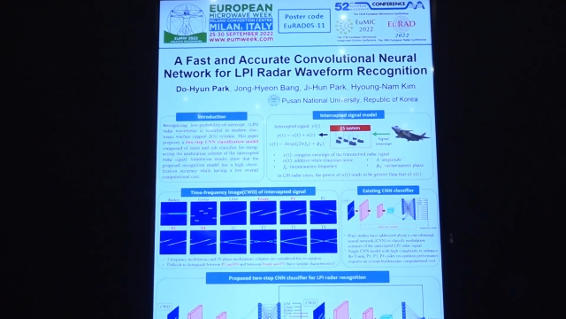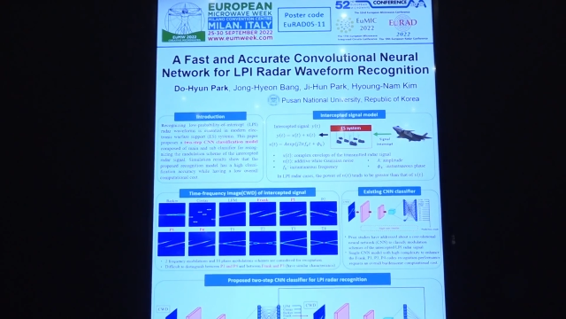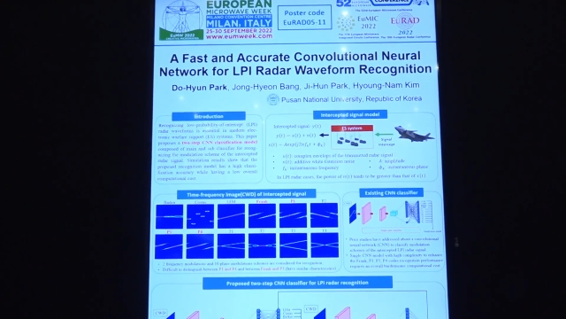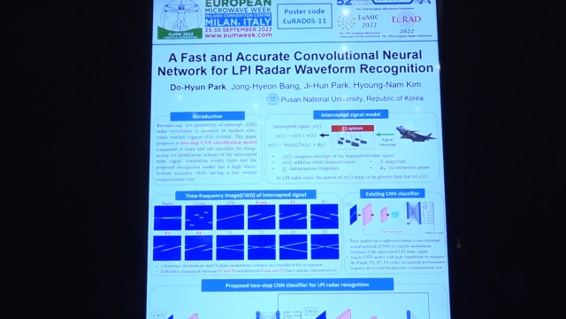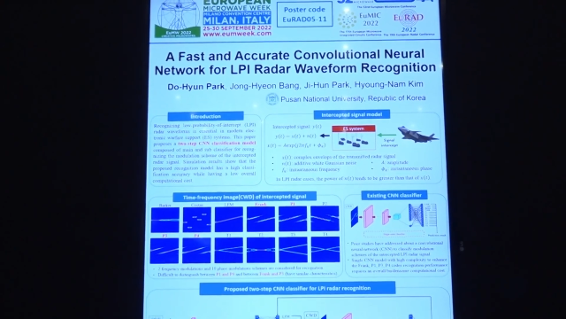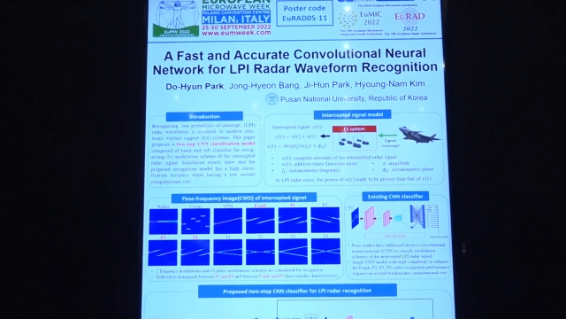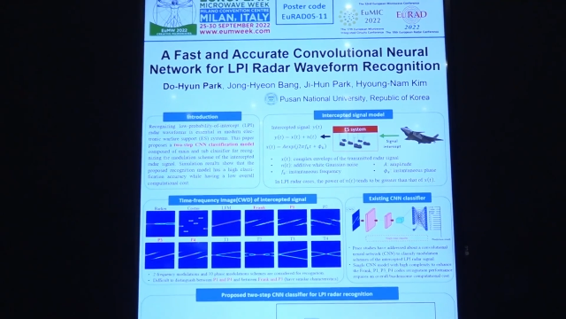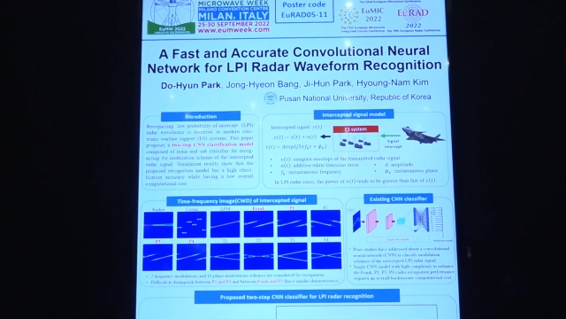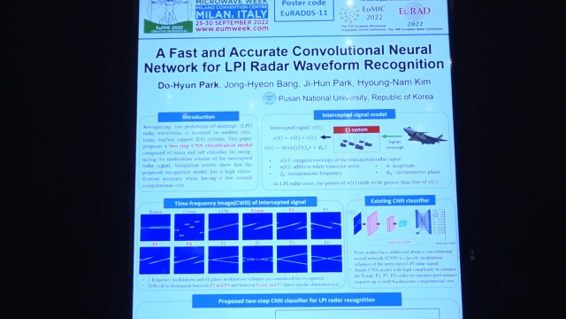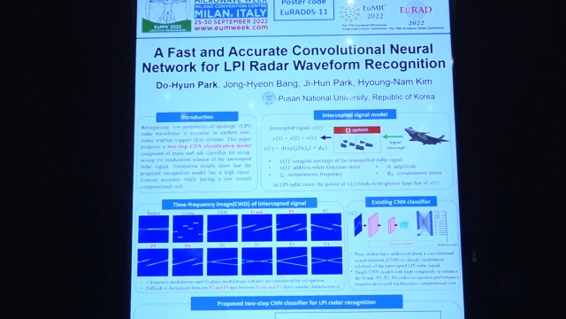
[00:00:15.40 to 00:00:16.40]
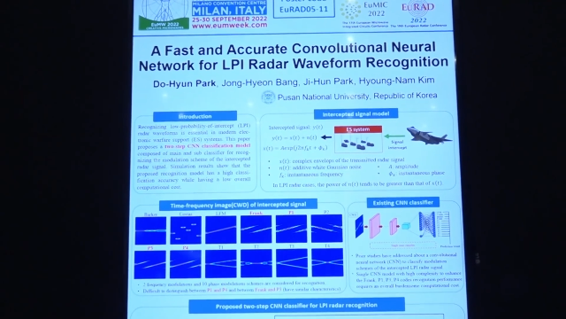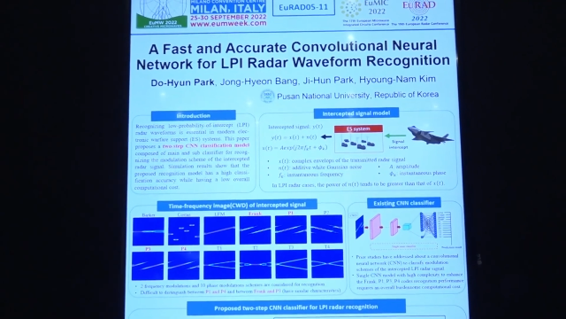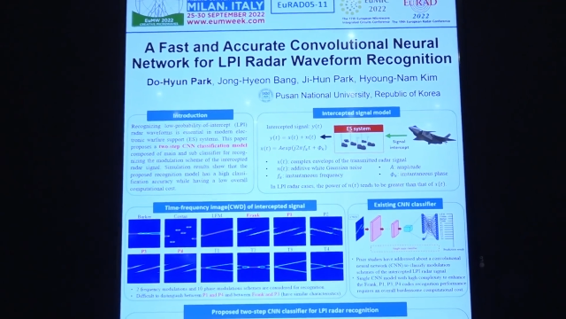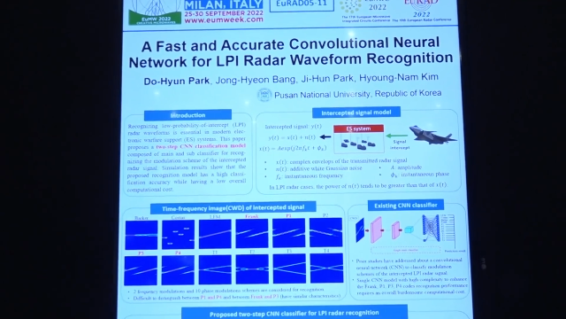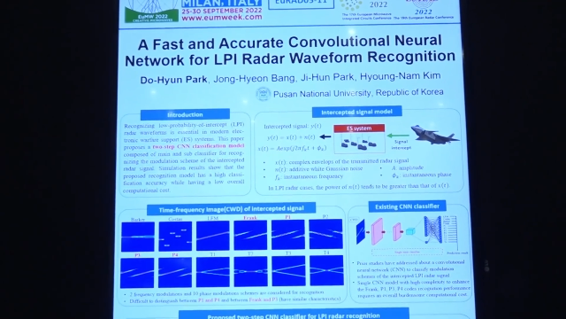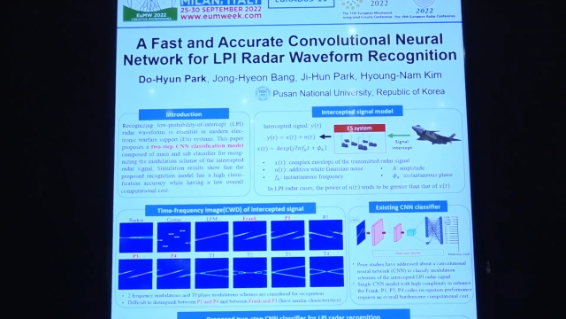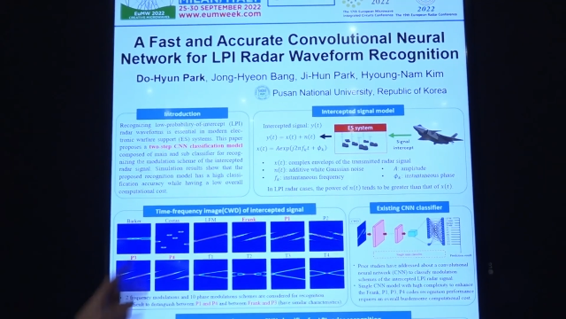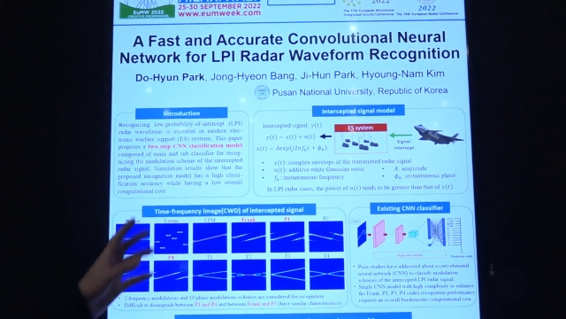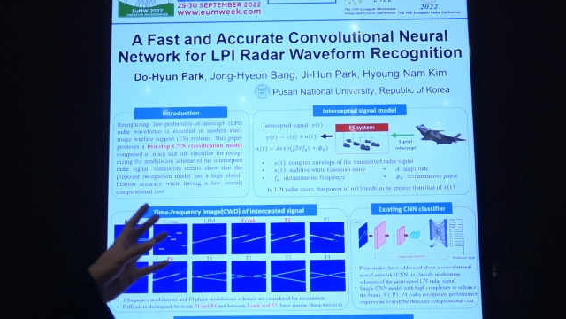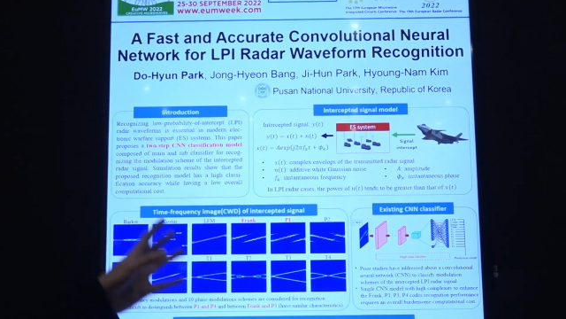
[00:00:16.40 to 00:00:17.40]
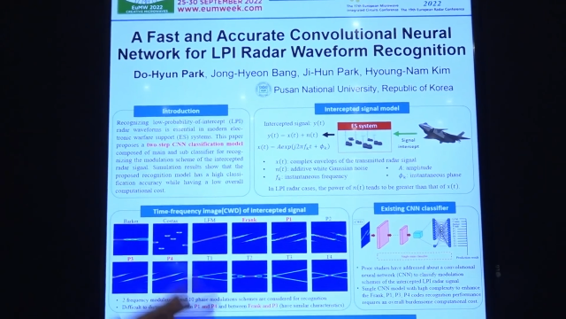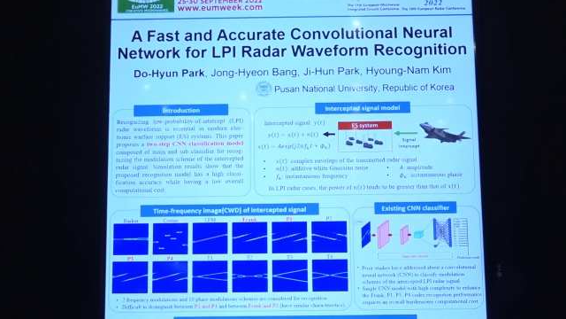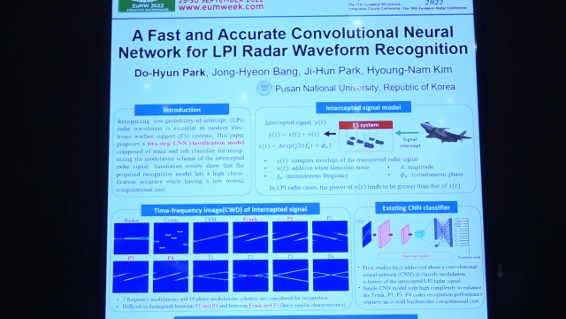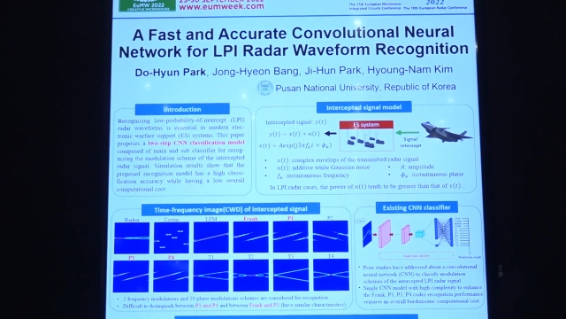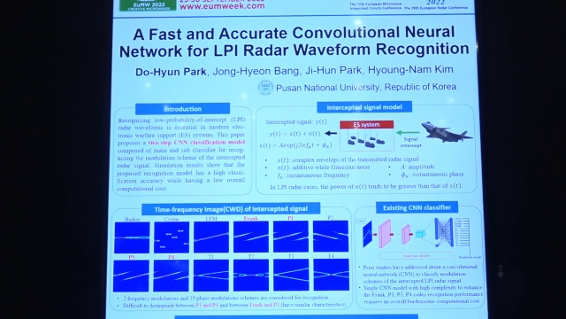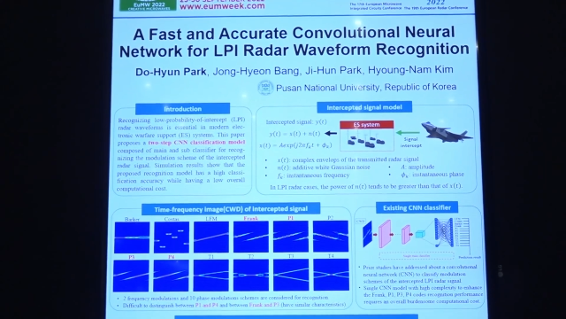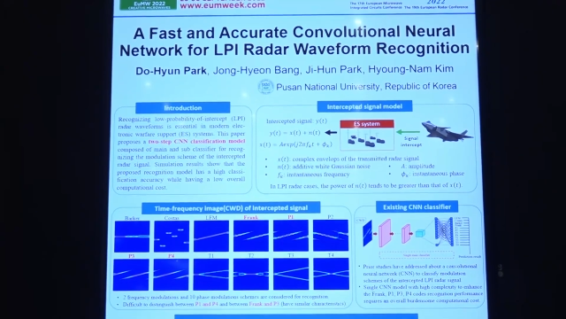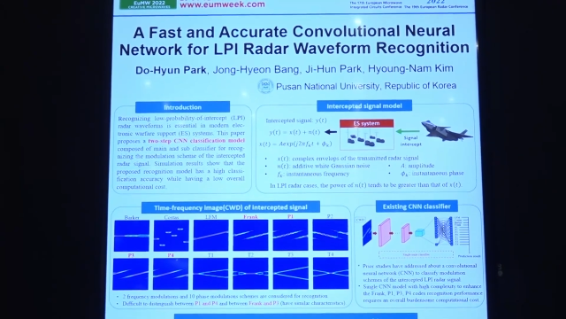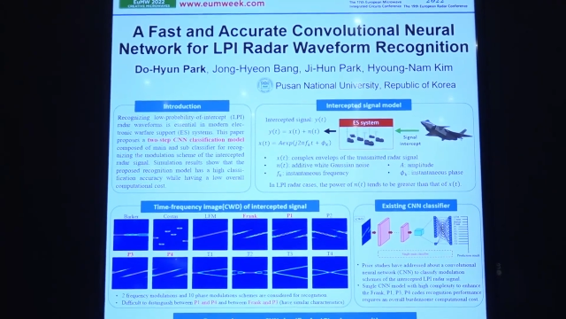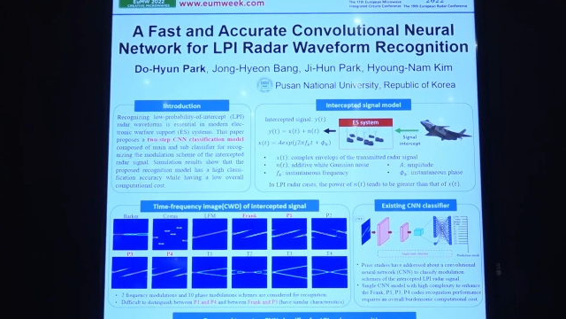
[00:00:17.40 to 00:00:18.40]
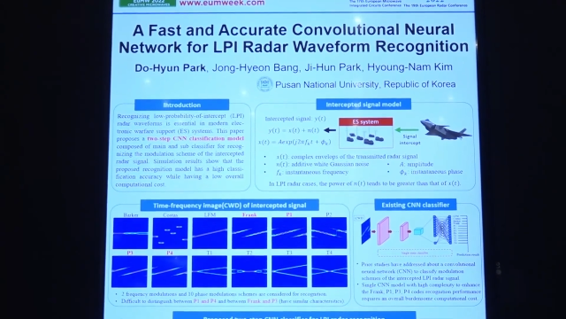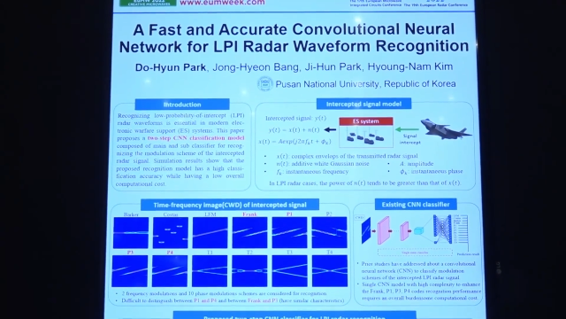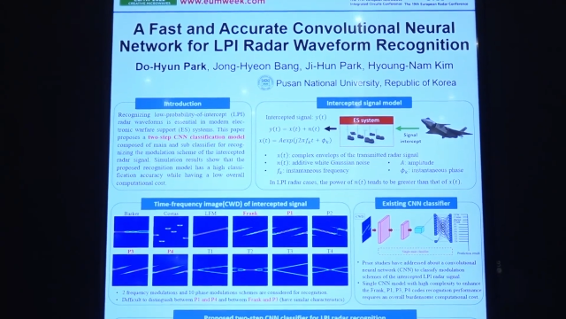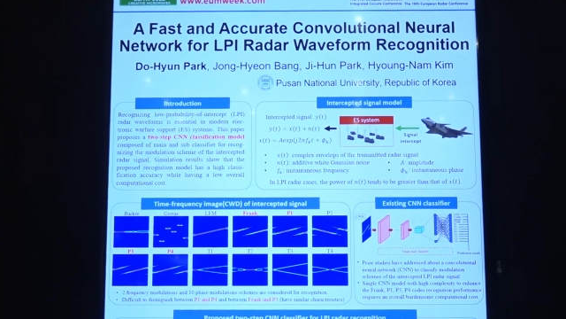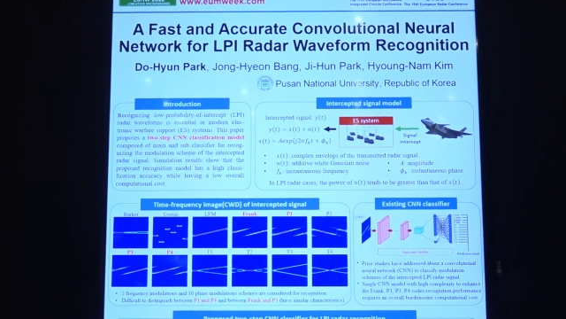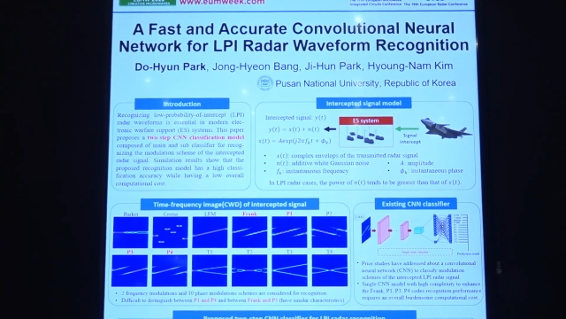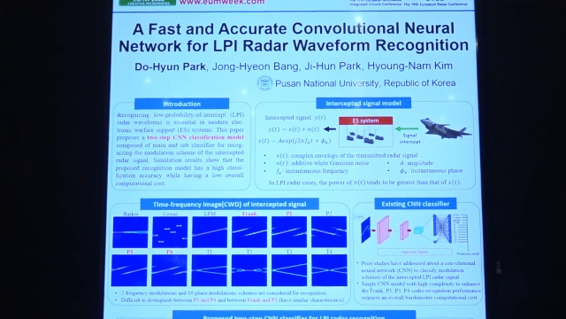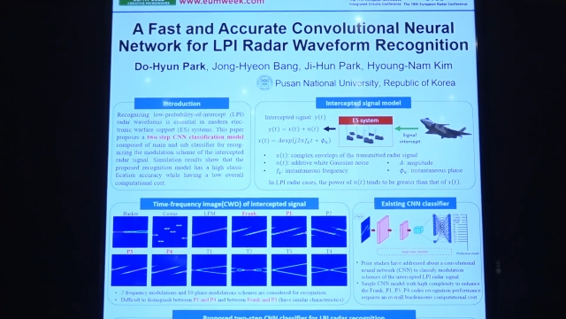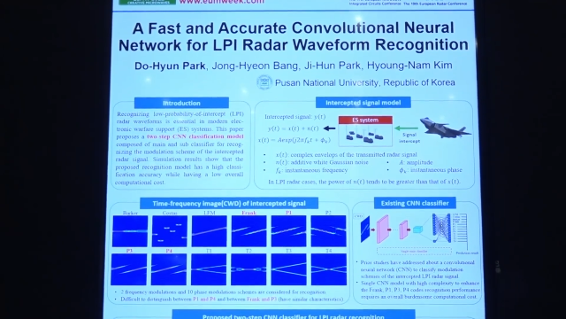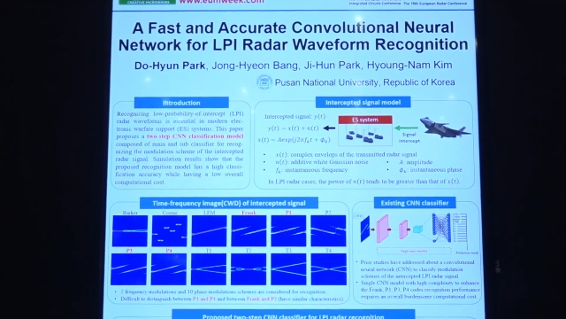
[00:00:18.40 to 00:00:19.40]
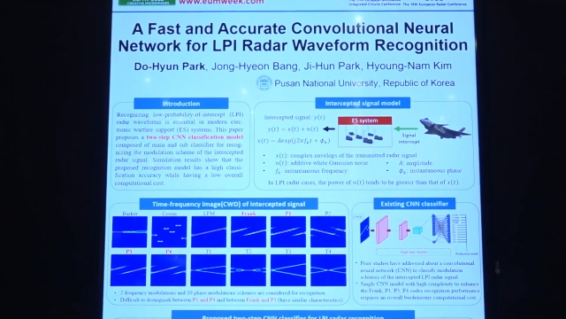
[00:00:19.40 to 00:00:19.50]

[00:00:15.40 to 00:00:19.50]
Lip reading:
Nobody's mouth can be seen.